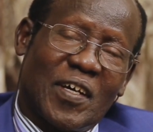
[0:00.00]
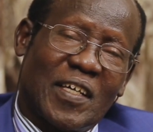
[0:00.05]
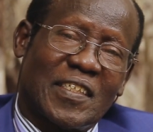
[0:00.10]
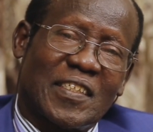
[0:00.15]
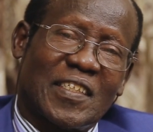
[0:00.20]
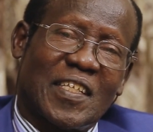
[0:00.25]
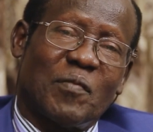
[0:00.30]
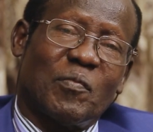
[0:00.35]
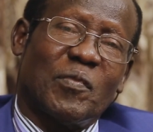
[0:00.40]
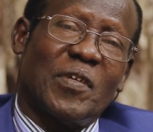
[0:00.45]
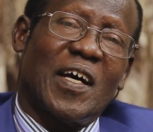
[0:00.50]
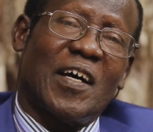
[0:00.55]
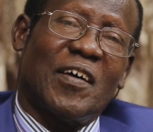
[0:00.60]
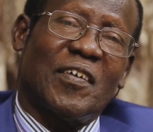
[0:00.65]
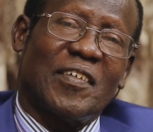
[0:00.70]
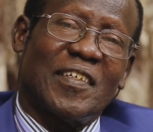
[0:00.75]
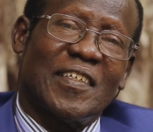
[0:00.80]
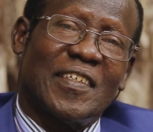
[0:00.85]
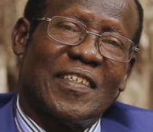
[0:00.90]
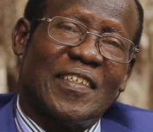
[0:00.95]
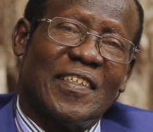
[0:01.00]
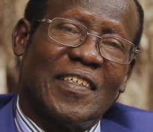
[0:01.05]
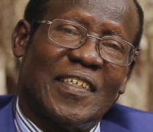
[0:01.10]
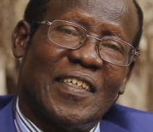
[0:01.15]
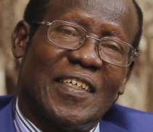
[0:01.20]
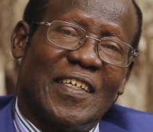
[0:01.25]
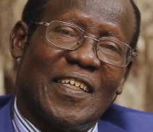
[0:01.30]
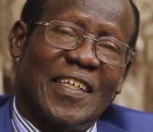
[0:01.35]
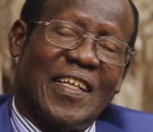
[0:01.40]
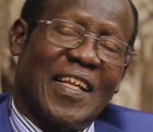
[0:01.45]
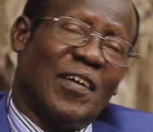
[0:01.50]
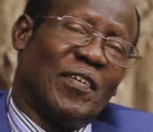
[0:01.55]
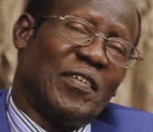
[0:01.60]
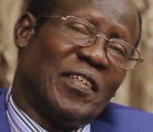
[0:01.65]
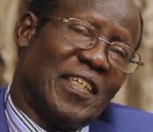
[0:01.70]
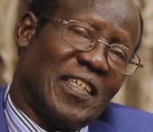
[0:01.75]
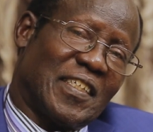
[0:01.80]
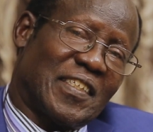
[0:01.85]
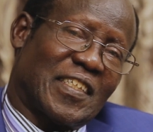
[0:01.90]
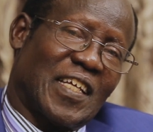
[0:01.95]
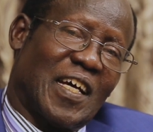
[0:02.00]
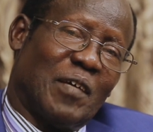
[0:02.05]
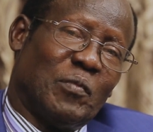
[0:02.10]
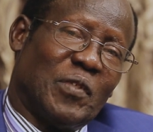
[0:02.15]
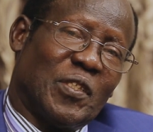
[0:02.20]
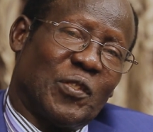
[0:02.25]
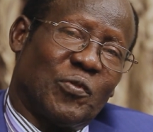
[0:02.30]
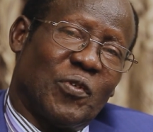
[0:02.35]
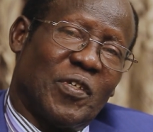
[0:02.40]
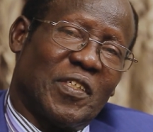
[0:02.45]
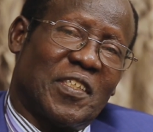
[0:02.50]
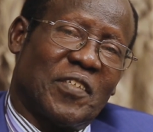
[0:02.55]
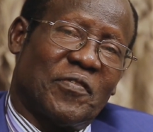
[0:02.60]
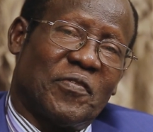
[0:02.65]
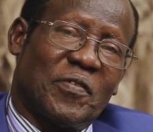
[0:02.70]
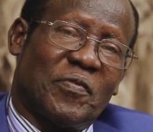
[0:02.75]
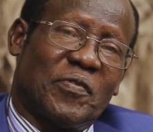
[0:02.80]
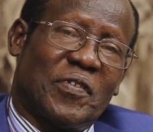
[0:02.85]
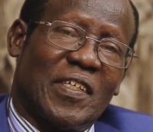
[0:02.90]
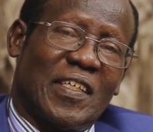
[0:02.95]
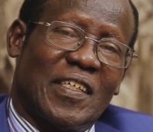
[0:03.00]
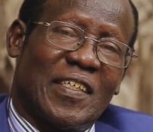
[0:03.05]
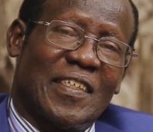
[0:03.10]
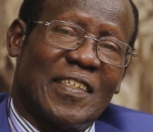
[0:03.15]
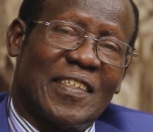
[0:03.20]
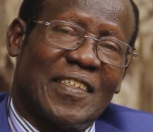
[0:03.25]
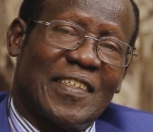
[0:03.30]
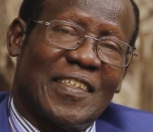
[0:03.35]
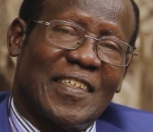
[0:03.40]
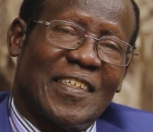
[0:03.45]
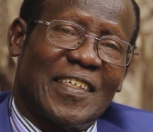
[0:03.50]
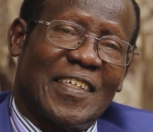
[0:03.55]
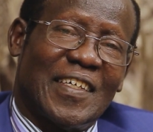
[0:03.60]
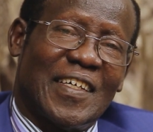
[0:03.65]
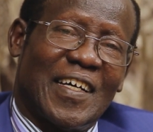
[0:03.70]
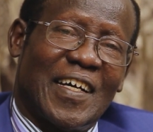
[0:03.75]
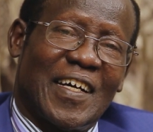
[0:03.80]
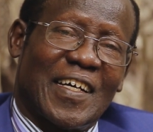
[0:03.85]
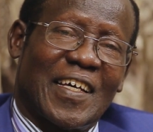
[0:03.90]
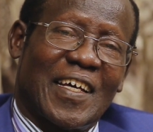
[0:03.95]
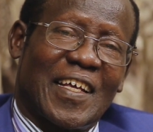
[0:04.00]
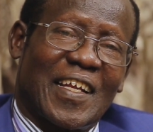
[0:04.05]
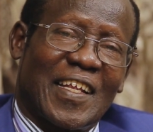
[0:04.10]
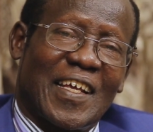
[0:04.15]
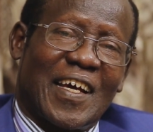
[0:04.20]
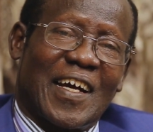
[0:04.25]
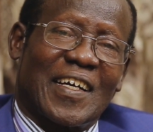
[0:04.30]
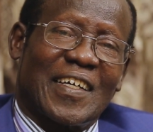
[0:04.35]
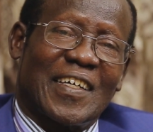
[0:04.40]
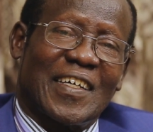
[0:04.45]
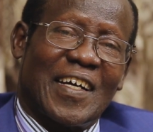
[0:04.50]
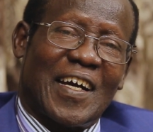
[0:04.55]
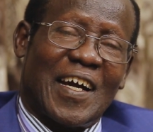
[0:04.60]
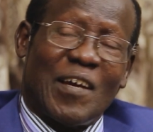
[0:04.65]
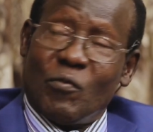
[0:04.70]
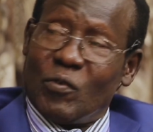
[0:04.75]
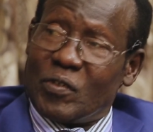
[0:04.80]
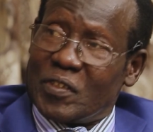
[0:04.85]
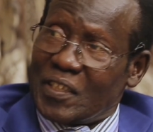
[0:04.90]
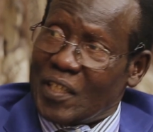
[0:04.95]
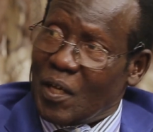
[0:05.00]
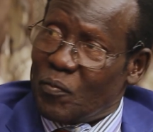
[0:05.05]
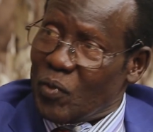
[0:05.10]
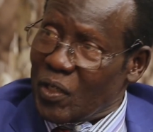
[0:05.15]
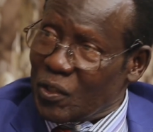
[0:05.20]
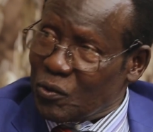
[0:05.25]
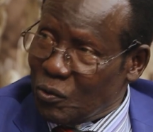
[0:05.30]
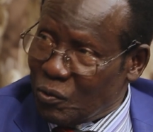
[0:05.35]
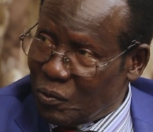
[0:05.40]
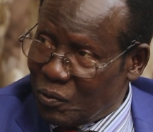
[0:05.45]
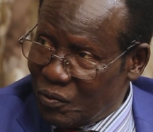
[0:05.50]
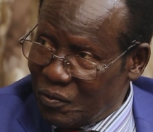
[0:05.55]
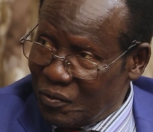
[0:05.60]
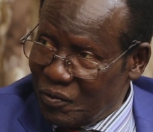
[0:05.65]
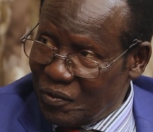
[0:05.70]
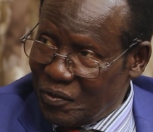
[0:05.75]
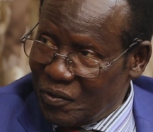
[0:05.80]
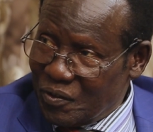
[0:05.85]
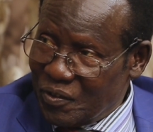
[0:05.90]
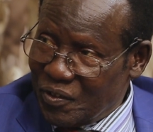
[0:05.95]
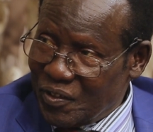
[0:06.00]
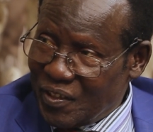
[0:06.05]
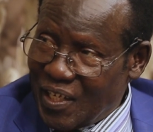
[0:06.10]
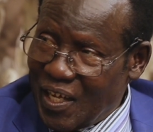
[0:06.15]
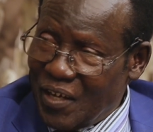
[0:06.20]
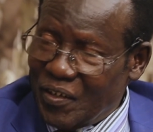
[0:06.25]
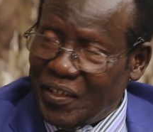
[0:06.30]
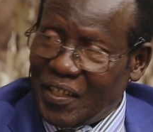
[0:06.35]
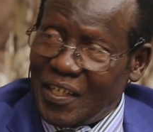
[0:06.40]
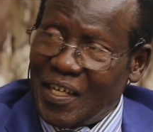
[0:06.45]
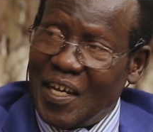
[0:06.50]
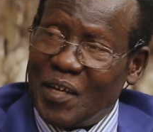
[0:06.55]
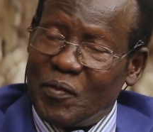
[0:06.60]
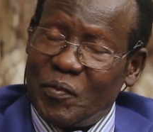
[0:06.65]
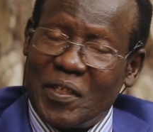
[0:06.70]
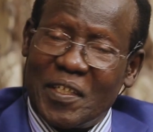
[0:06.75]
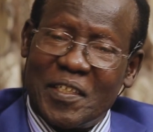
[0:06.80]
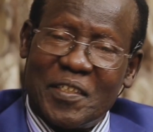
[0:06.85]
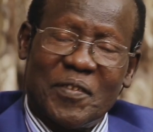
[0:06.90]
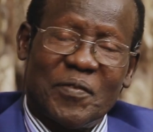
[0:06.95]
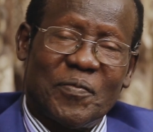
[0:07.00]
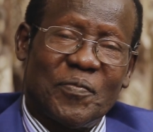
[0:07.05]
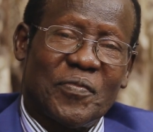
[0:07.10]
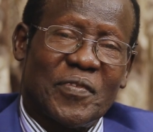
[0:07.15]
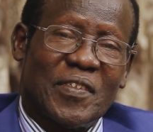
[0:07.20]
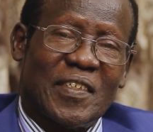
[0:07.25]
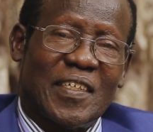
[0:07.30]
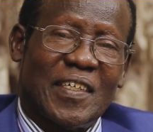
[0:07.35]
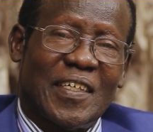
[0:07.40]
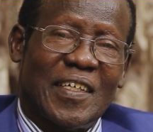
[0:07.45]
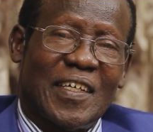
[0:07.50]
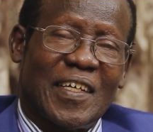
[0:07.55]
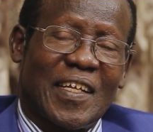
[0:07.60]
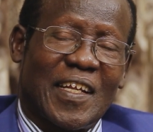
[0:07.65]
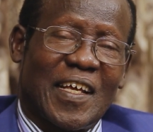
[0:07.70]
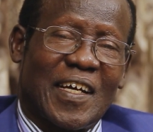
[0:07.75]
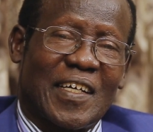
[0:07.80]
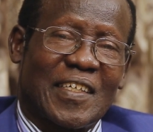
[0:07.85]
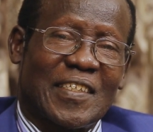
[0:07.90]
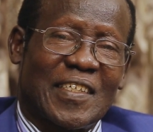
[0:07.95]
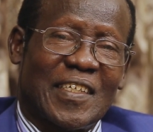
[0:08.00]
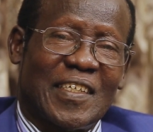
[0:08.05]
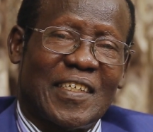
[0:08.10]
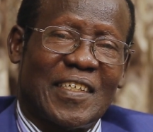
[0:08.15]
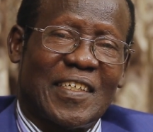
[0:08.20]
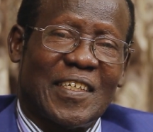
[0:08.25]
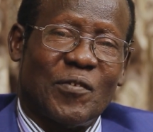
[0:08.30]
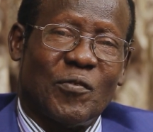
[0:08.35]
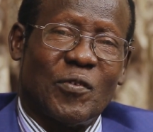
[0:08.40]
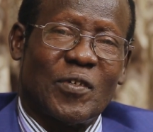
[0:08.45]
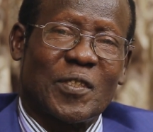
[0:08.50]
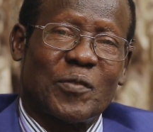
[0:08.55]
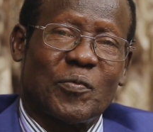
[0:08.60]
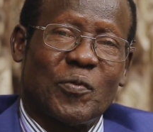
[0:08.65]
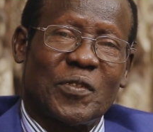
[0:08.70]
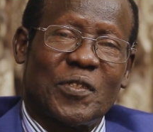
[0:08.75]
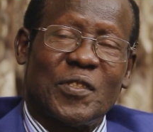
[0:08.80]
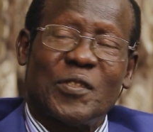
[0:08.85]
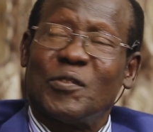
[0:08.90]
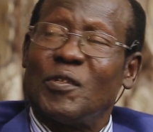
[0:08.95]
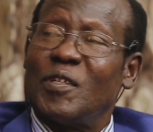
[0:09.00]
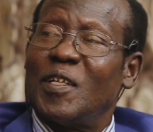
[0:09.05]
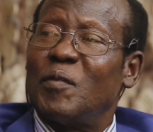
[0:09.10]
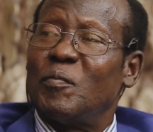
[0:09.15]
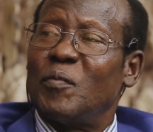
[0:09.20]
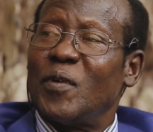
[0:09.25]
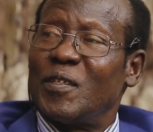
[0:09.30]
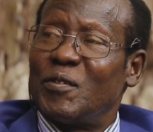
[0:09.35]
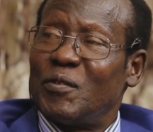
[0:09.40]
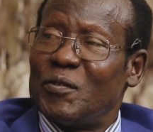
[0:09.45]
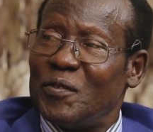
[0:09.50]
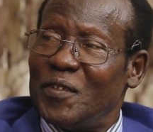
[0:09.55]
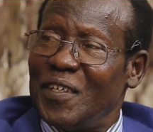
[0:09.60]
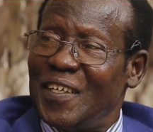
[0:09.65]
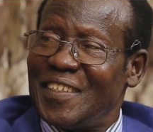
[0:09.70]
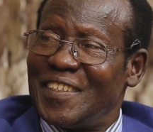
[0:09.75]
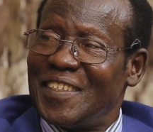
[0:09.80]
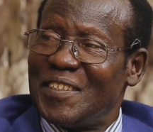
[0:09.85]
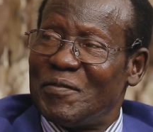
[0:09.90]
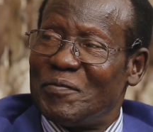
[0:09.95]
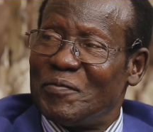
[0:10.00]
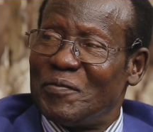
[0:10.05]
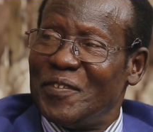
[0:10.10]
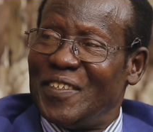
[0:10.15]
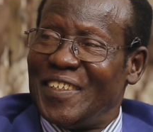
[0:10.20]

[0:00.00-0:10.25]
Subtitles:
I stepped down. Now this time in 2015, again Riek, I was number 2. Now in government. Riek said he wants position number 2, as if